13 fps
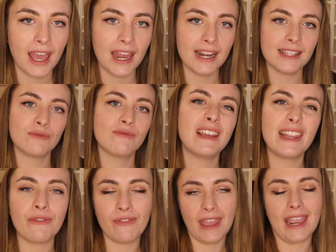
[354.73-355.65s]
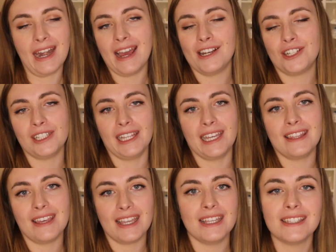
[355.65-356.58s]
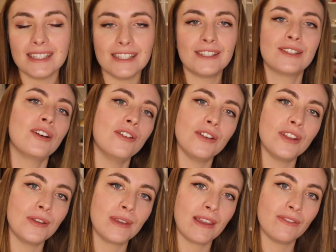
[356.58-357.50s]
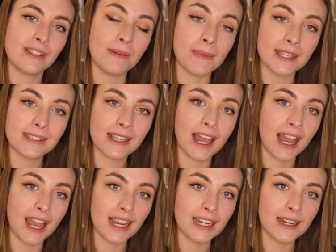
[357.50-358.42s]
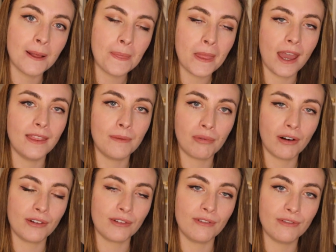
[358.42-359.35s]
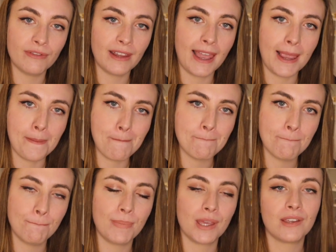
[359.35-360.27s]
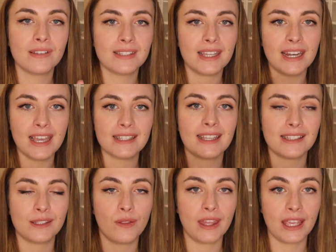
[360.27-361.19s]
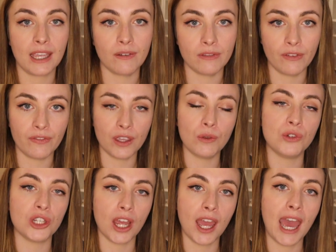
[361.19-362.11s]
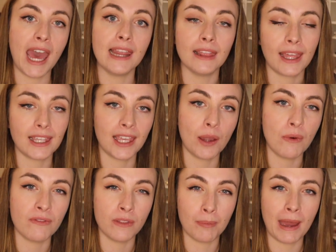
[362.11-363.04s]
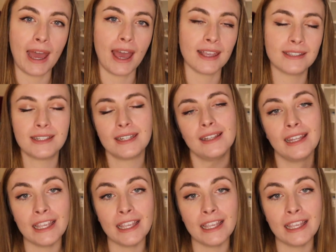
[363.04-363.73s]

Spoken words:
And it's really fitting actually that it's his son who gives him the sign and the prodigal flame, because Aeneas has to think of the future and let go of the past.